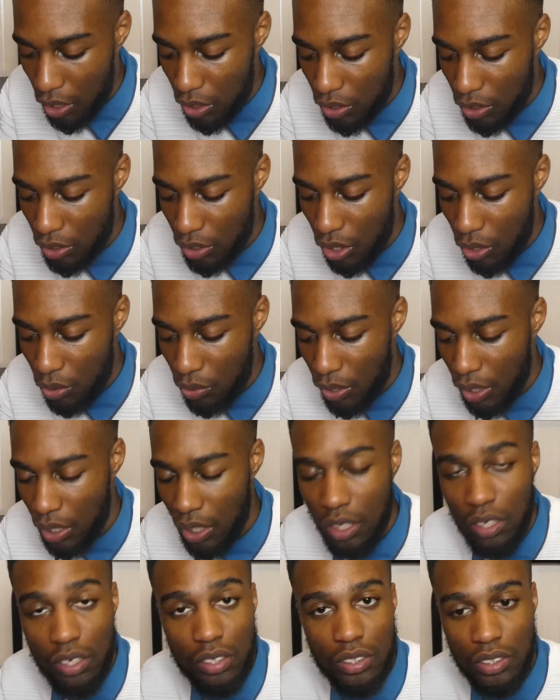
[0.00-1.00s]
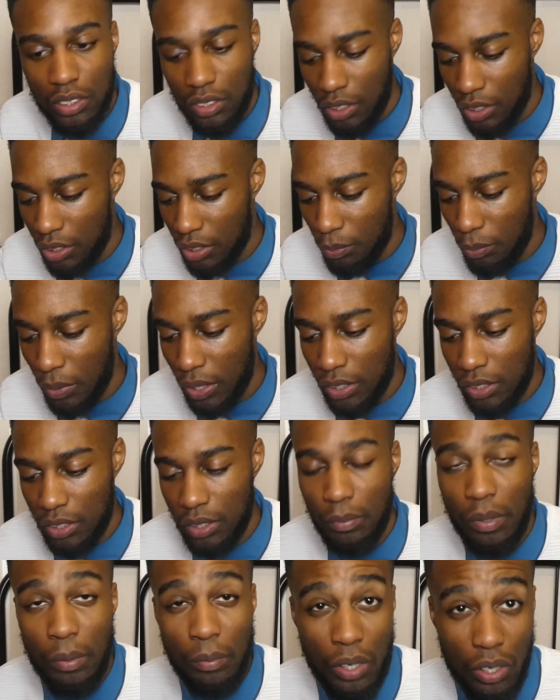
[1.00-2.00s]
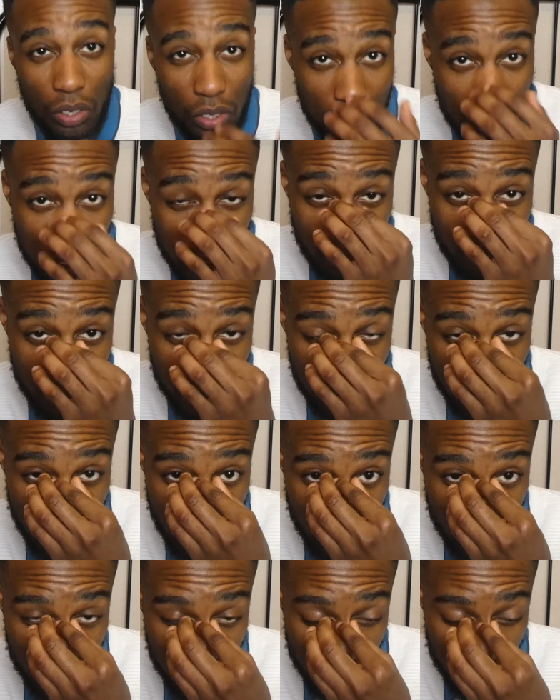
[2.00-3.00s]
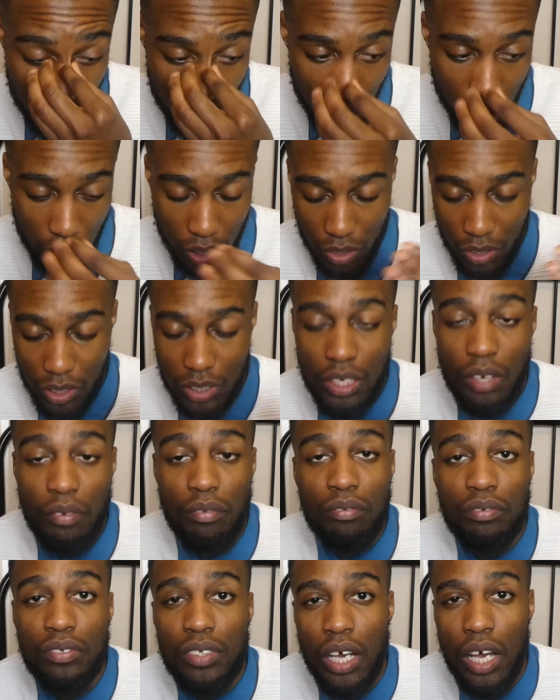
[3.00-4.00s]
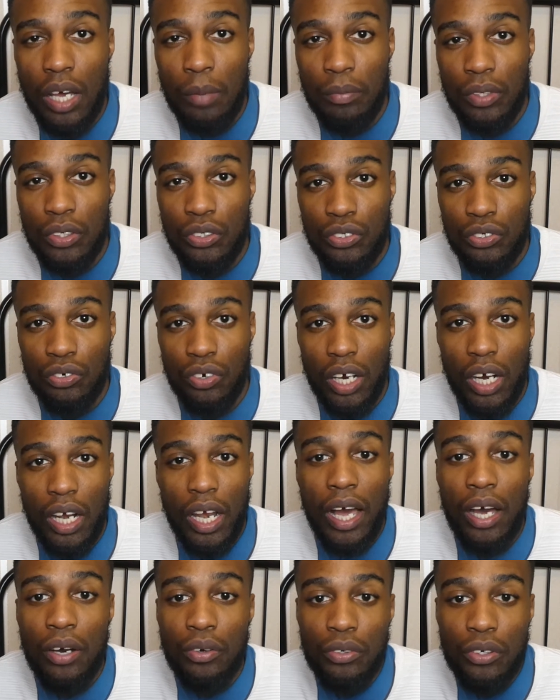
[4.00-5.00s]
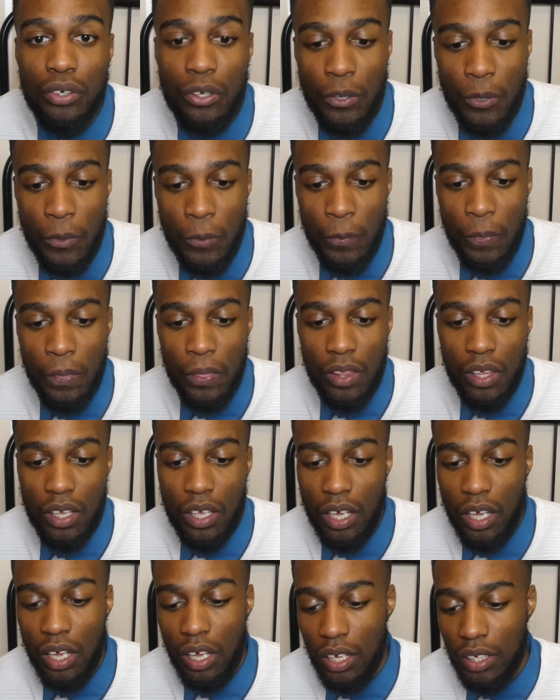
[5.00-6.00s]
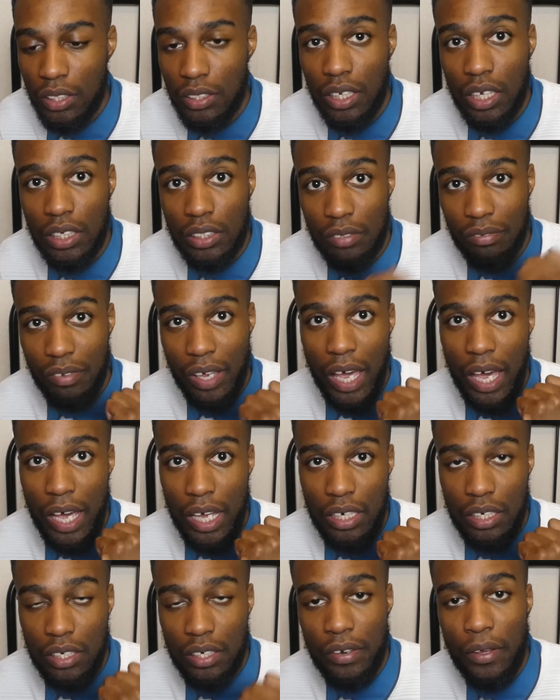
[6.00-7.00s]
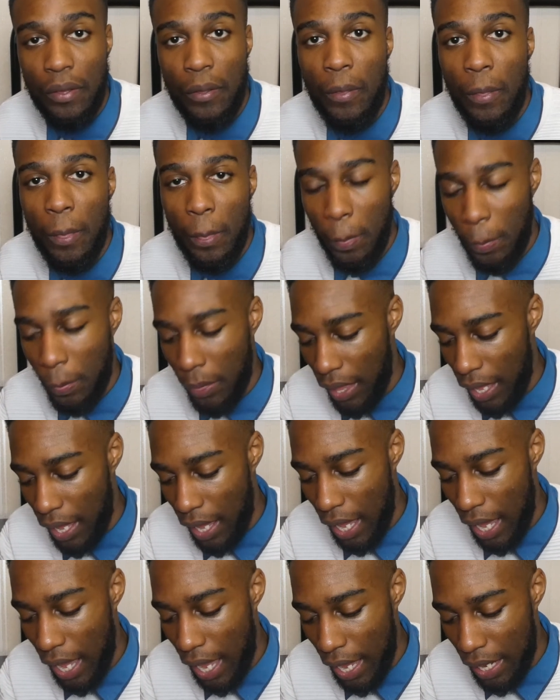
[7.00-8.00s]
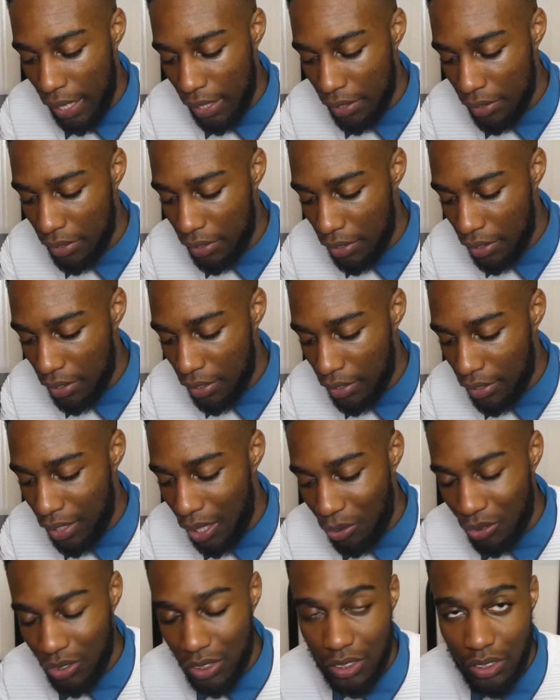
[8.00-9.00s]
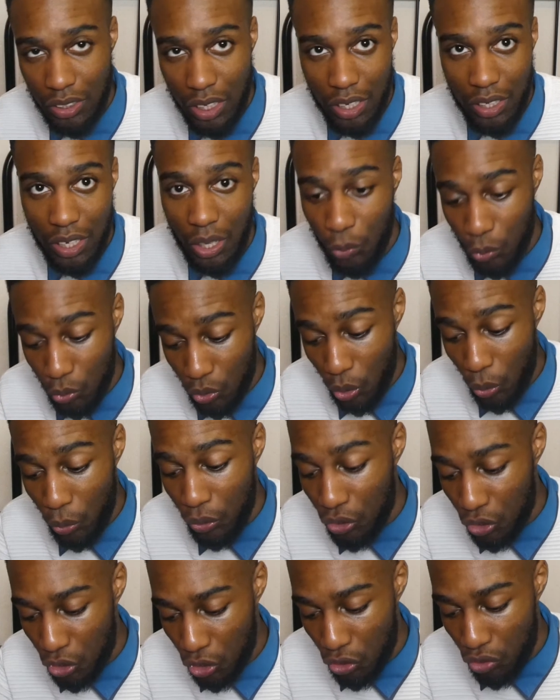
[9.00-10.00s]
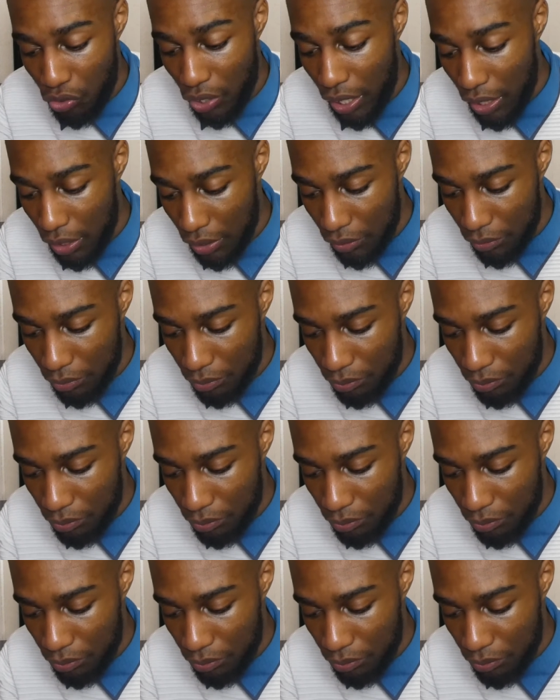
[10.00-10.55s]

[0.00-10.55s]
So he looked, this person above, he looked seven times. The seventh time he saw a cloud, size of a hand, and that was the sign that it was going to rain.